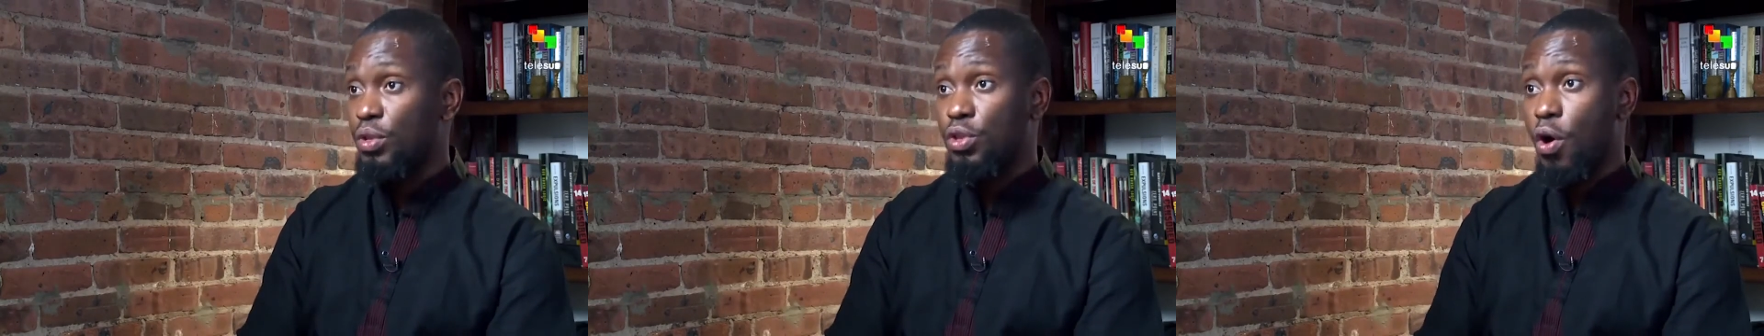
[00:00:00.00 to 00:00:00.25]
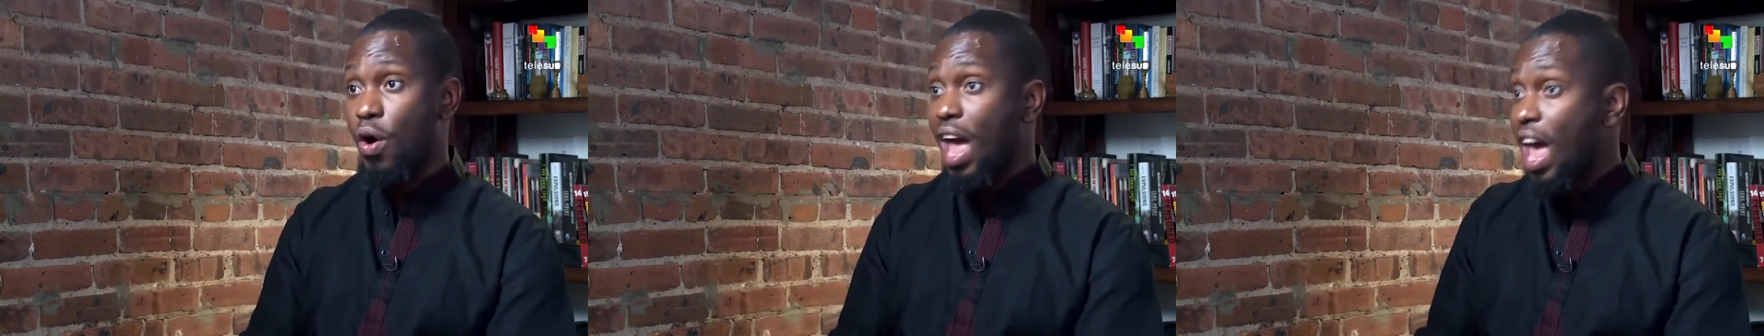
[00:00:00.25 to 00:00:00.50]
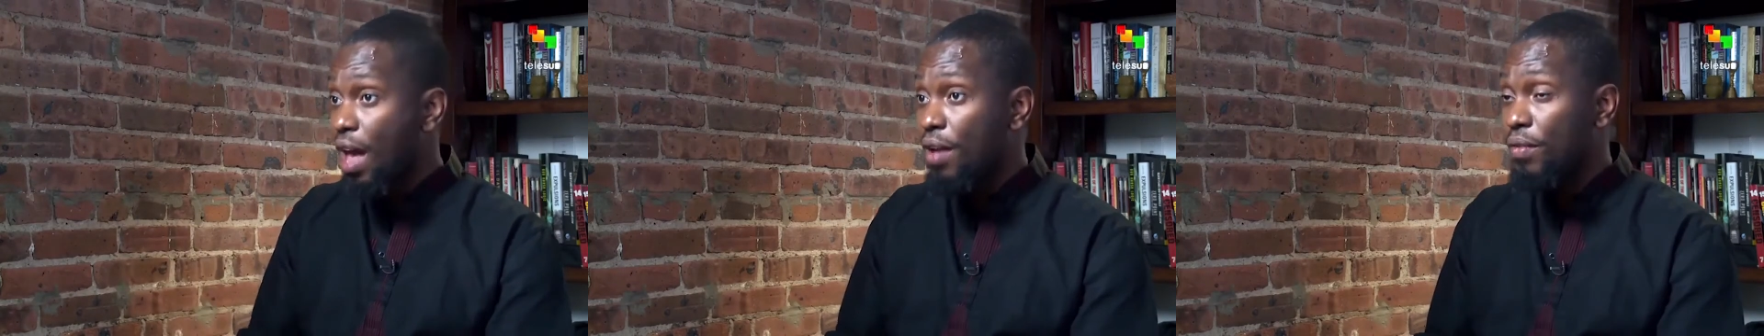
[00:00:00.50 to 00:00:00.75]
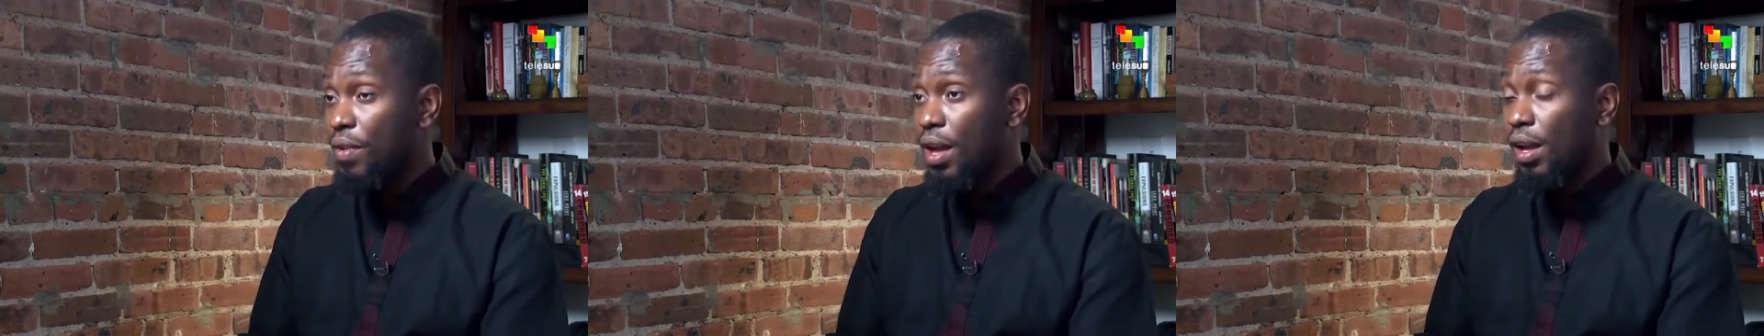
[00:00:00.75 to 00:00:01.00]
We don't
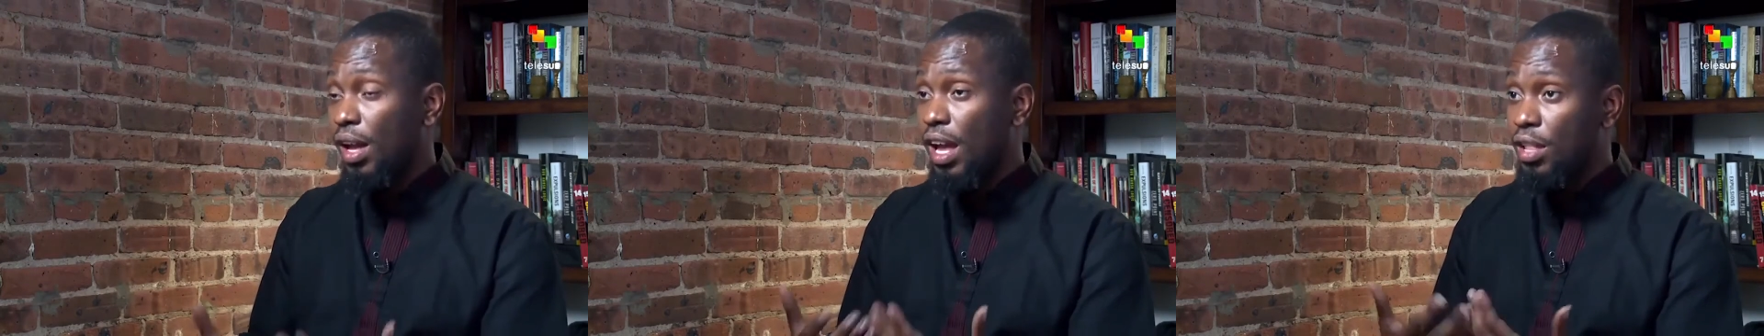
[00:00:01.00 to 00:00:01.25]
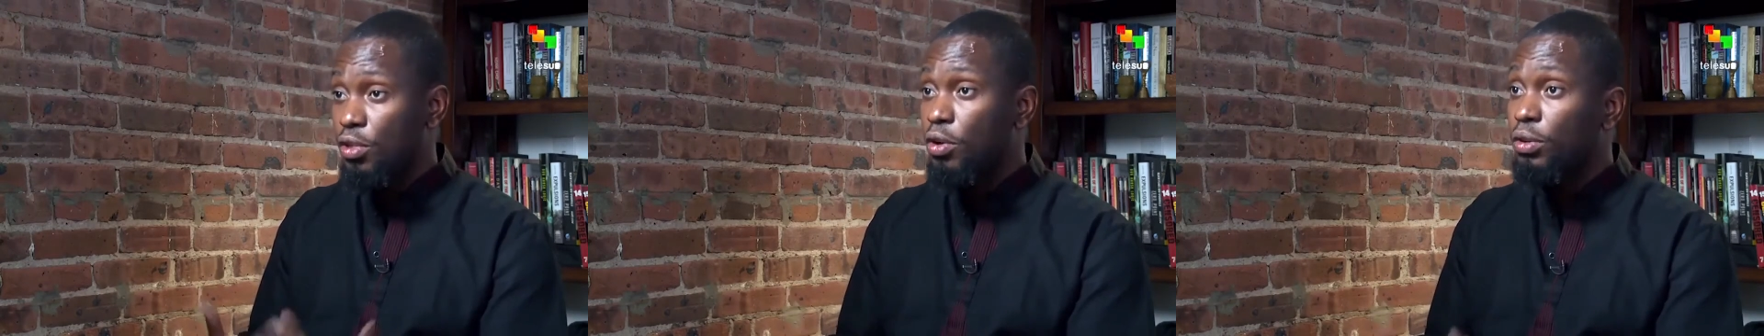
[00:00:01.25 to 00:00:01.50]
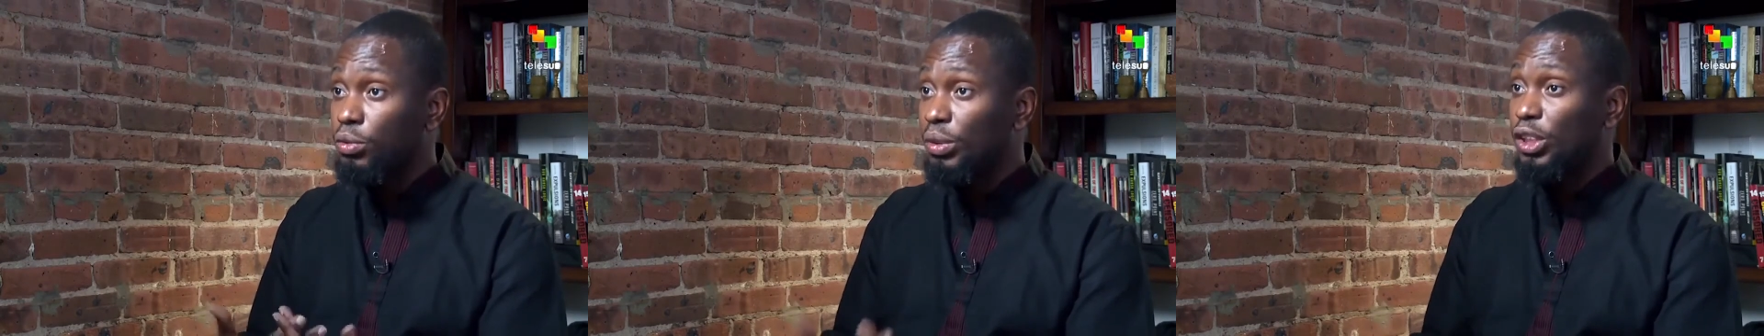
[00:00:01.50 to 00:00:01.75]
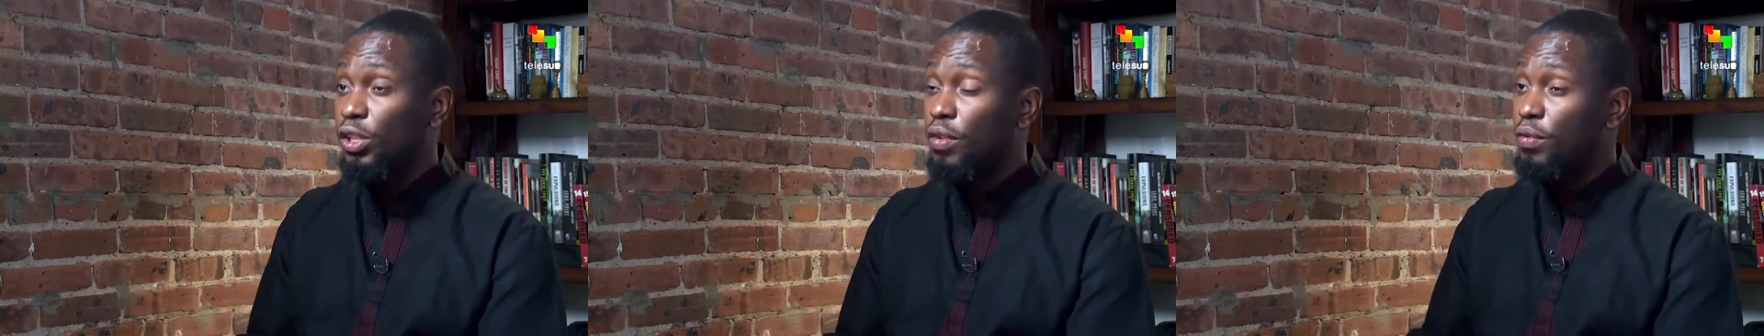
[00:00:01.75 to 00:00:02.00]
have a known
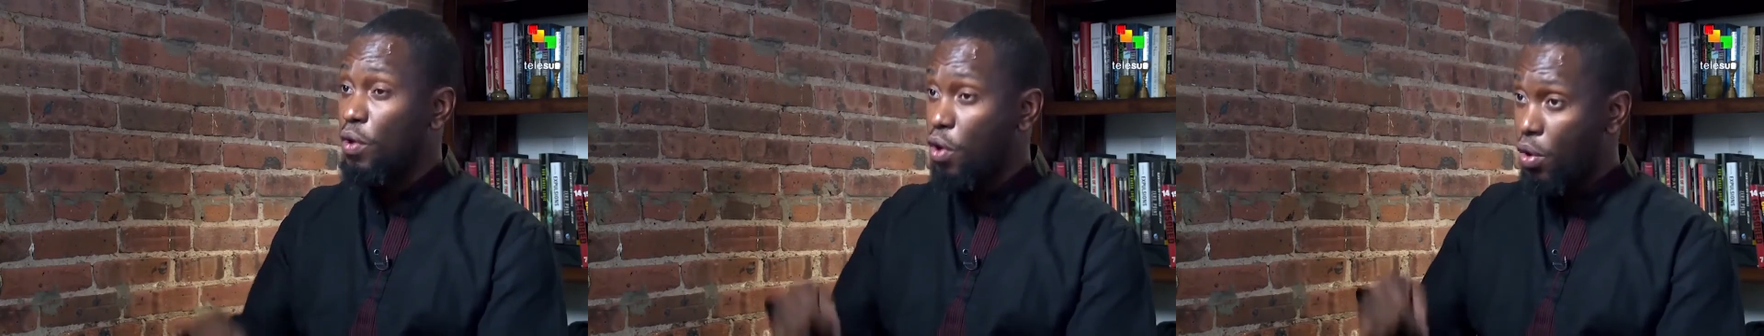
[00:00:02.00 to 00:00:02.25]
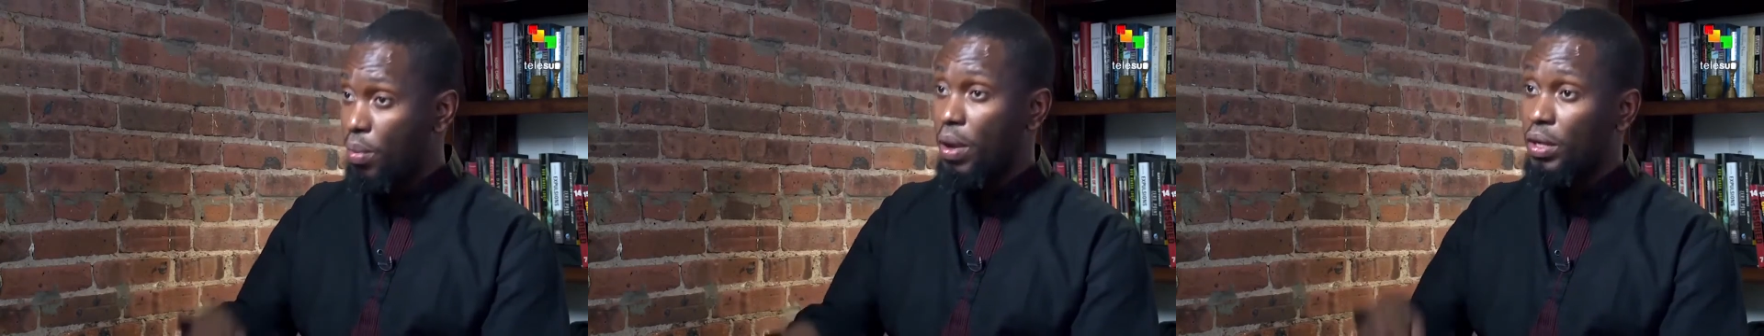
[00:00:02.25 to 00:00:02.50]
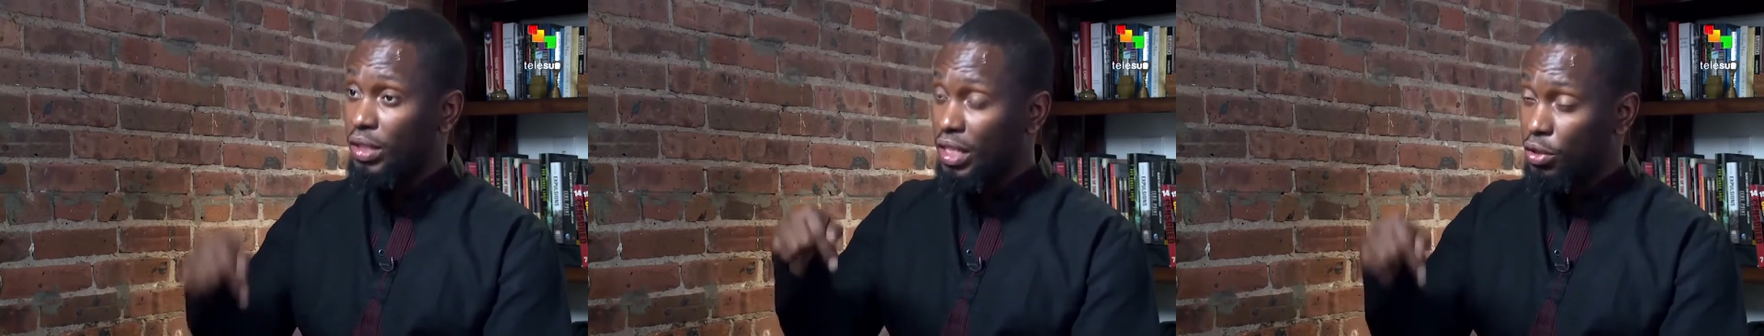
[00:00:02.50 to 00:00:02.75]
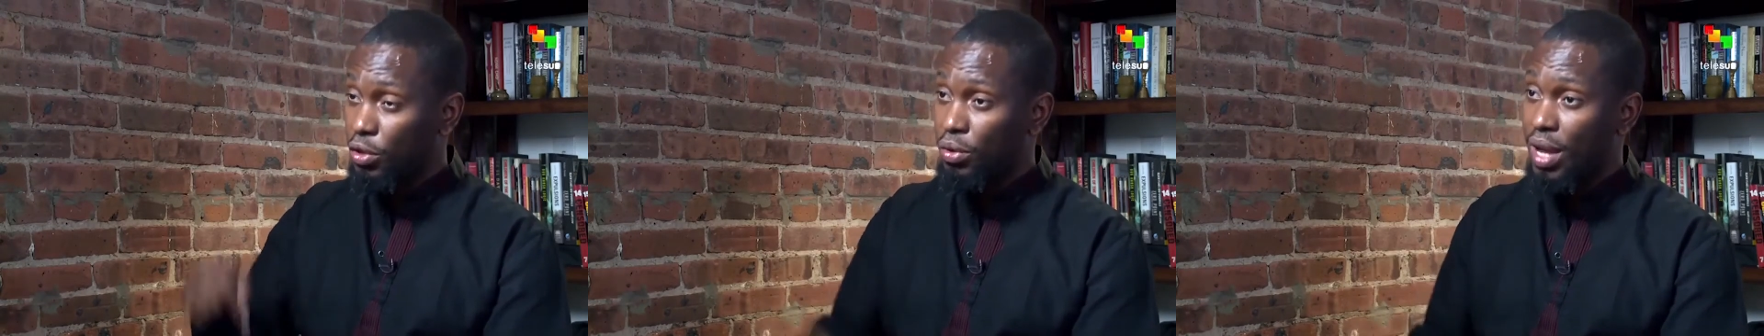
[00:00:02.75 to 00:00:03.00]
reserve of cobalt
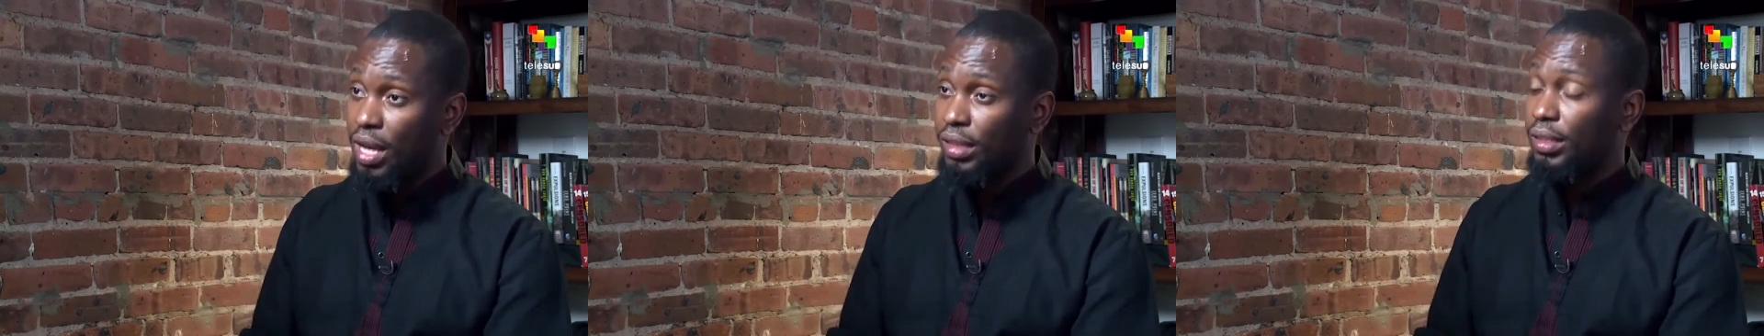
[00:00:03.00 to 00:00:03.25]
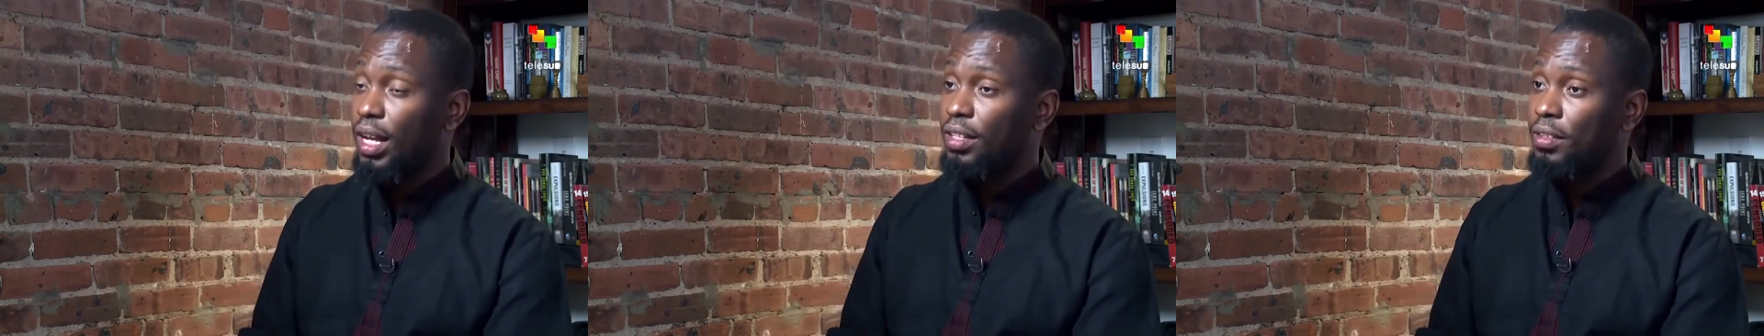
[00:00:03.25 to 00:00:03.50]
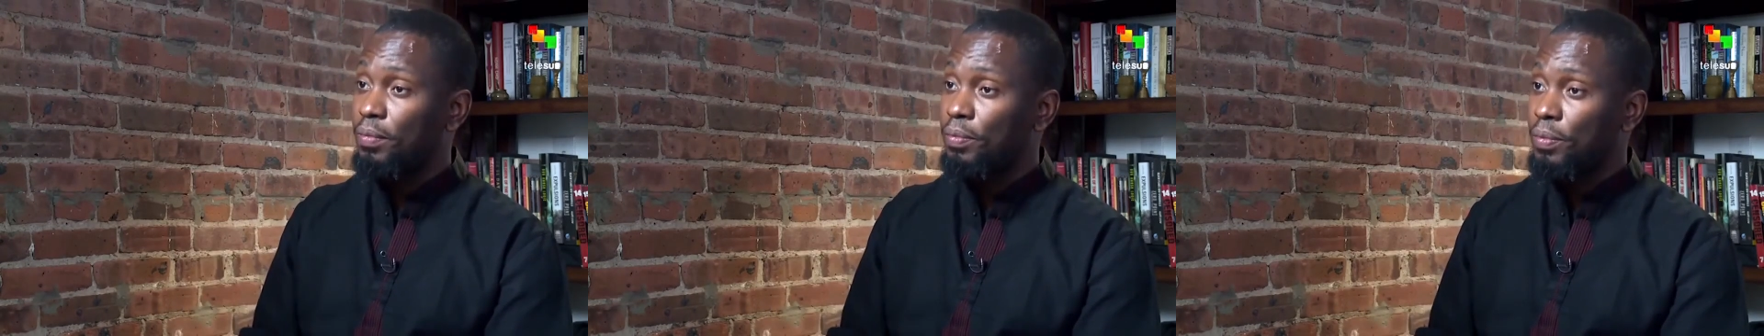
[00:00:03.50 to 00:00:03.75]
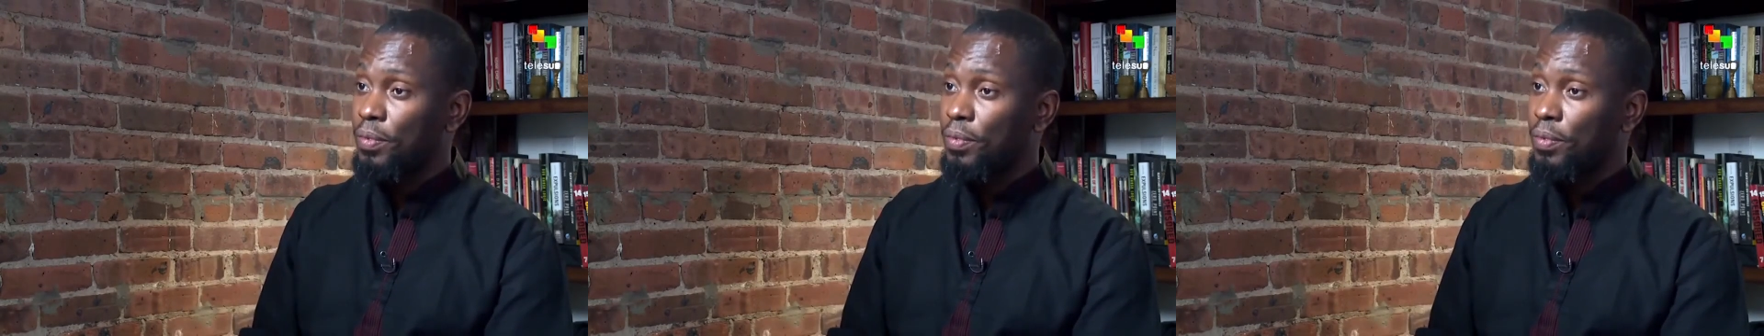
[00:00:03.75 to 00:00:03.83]
in the United States.